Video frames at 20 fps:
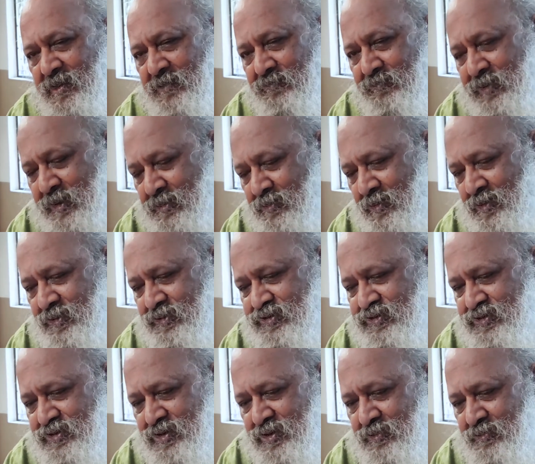because
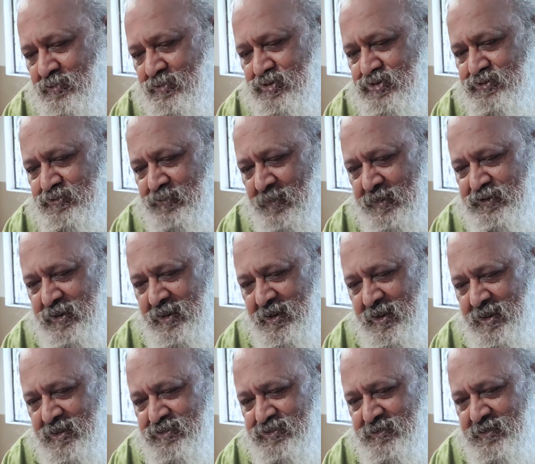use
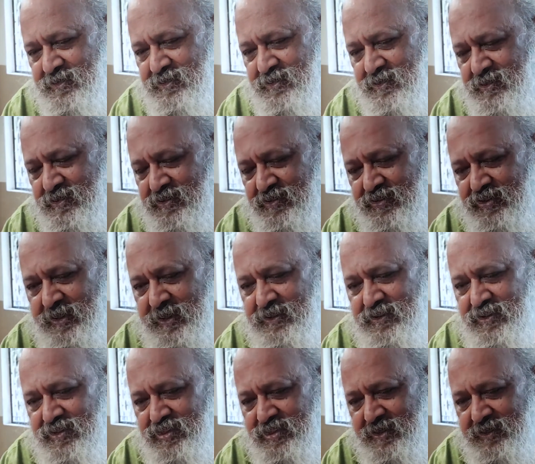fertilizer,
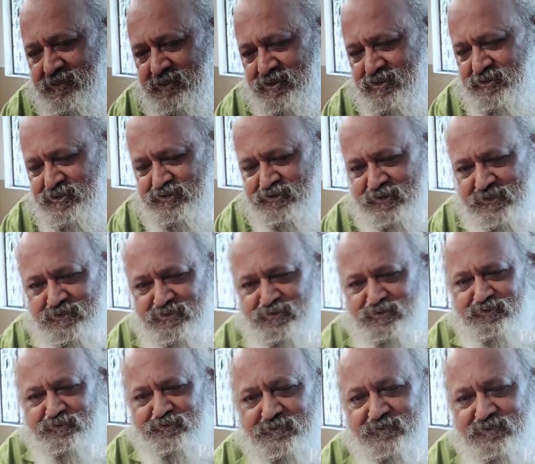then the
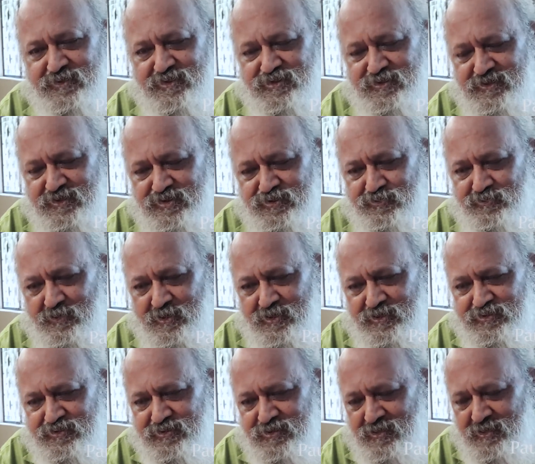resistance disease
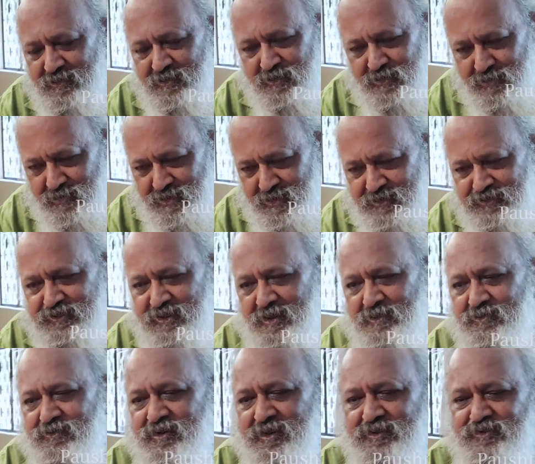was lowered
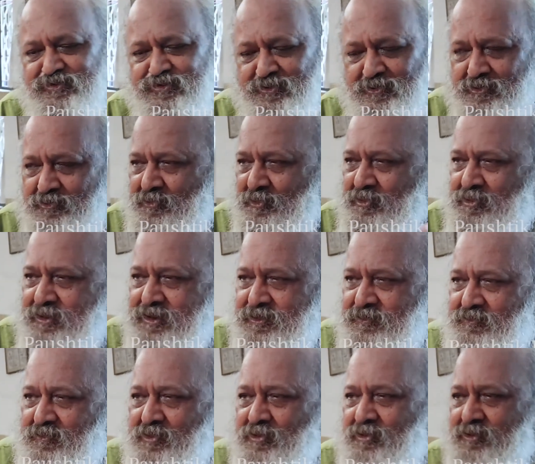down, and so more
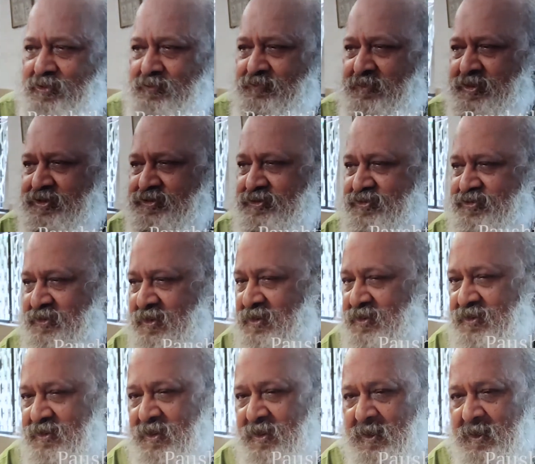and more pesticide.